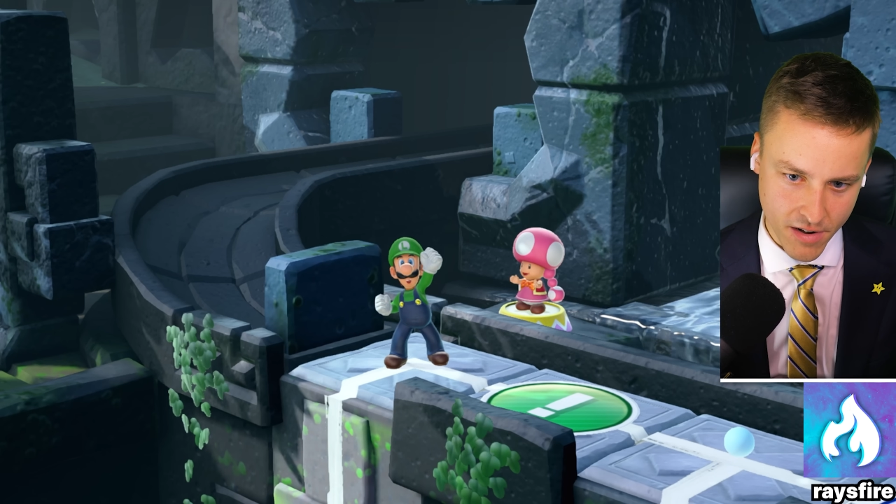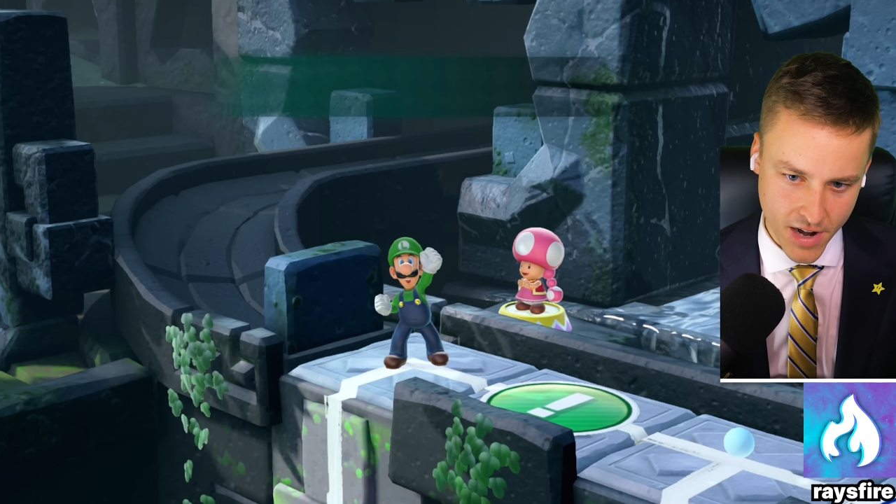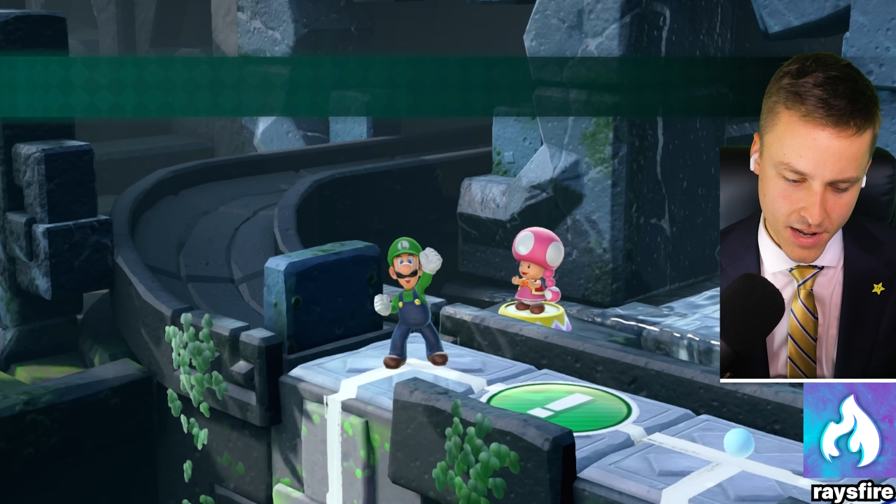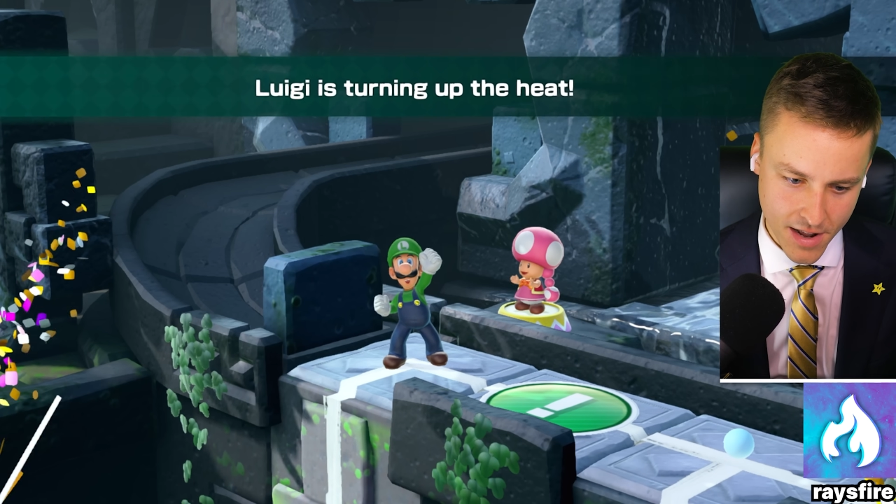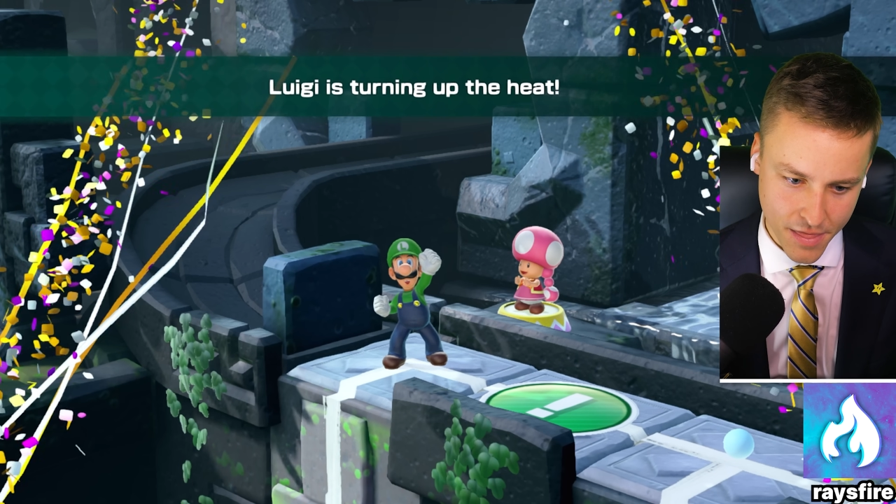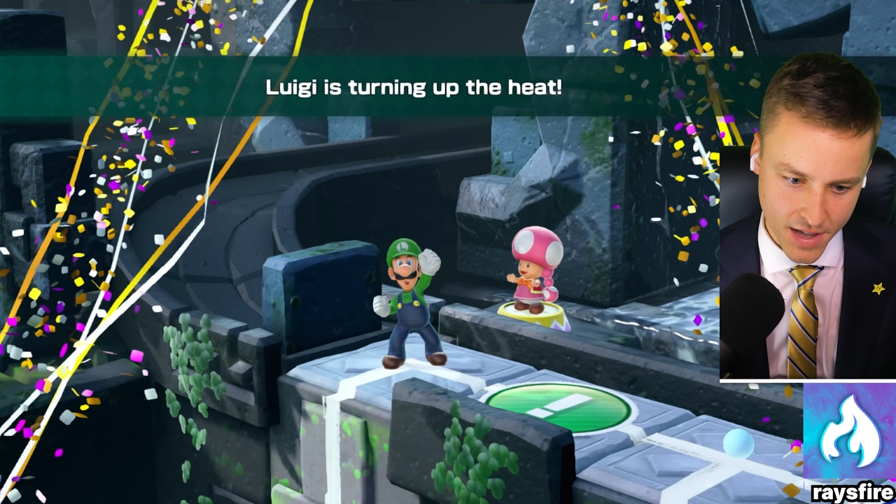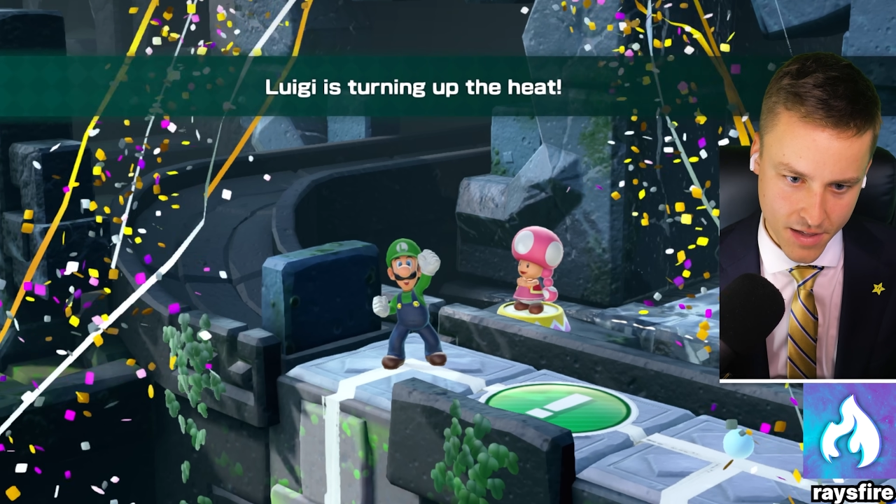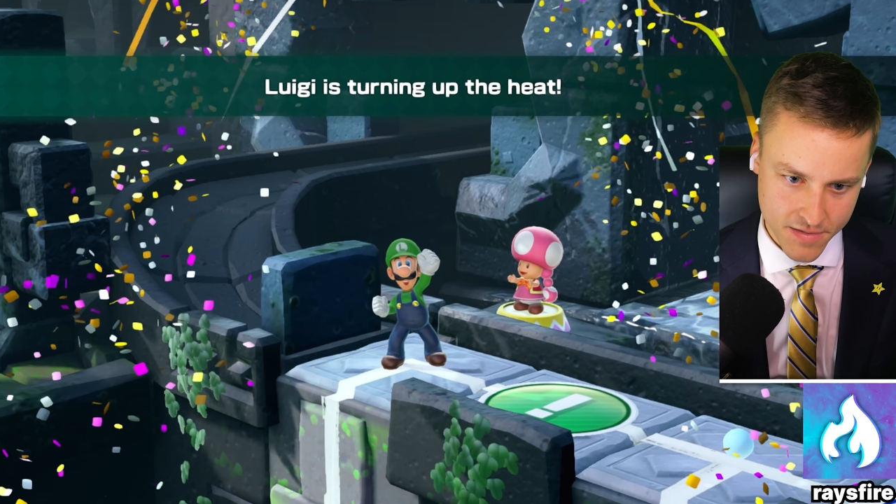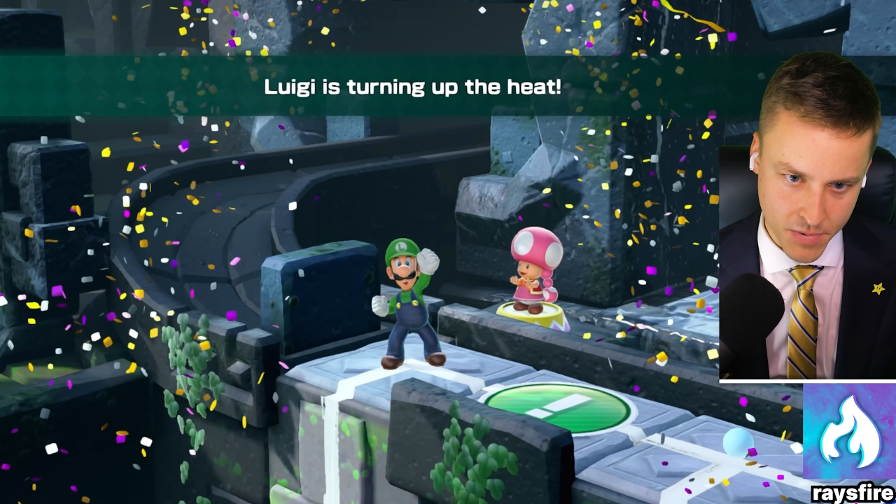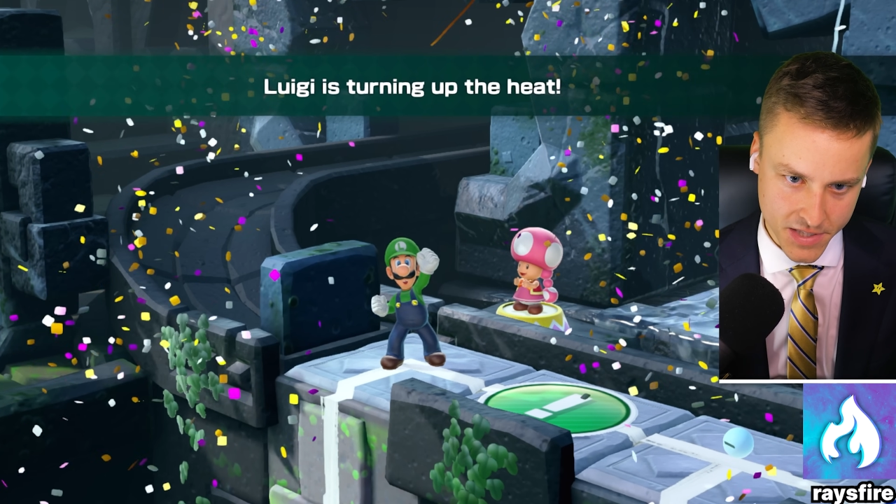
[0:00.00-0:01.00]
right? I think.
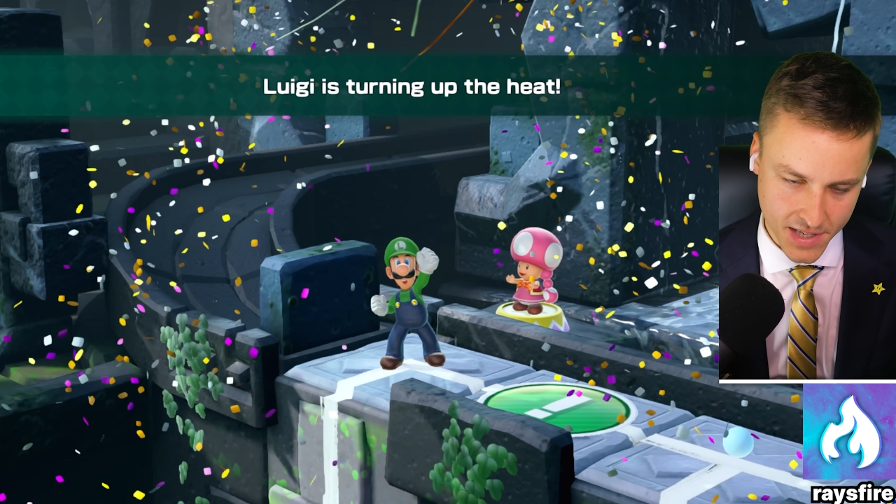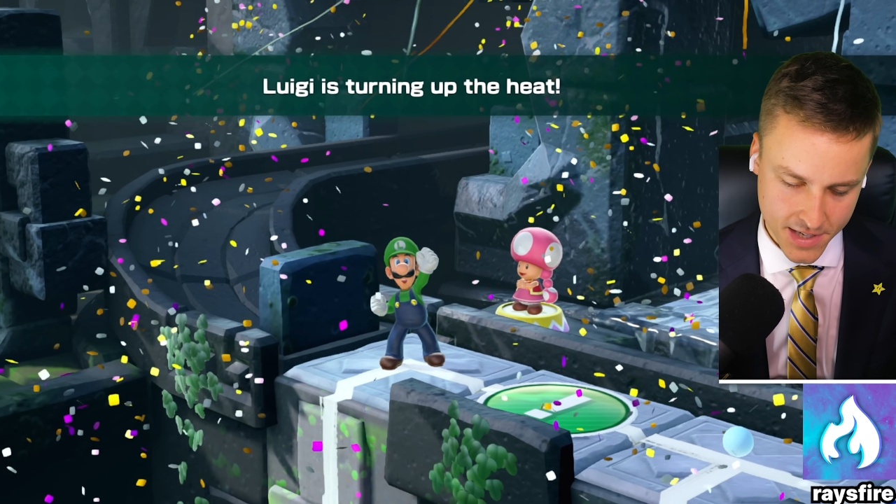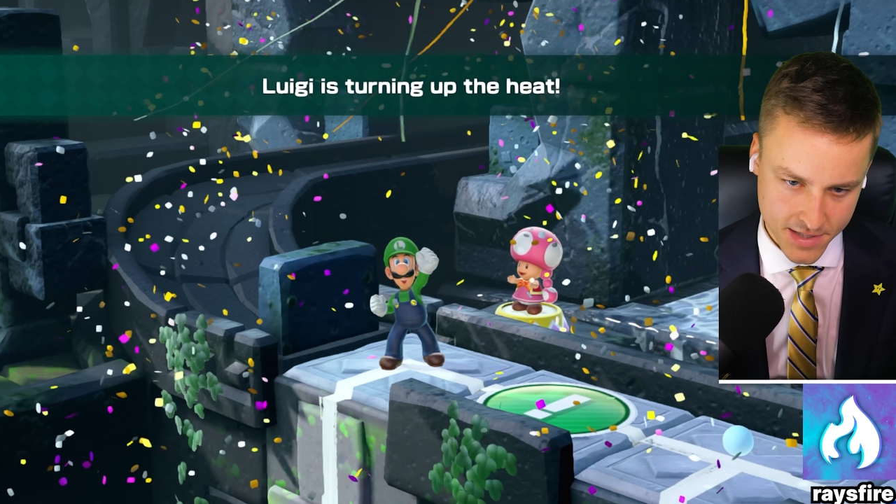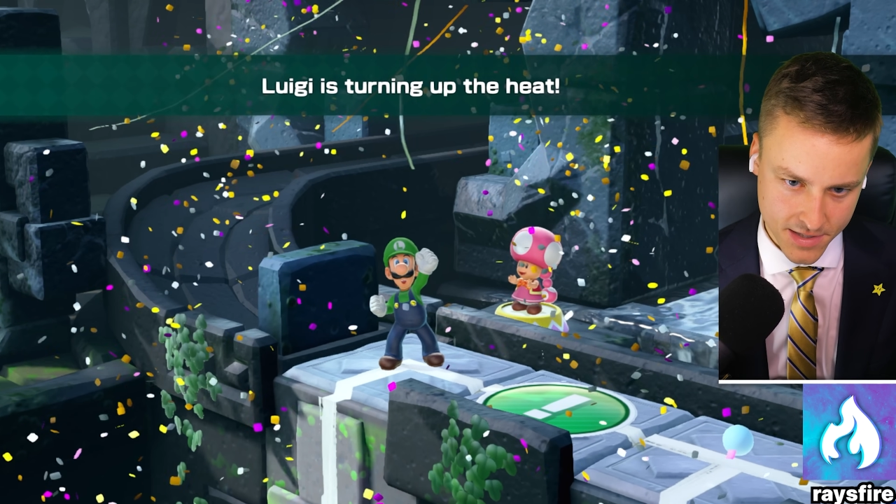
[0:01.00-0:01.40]
Yeah. Plus six.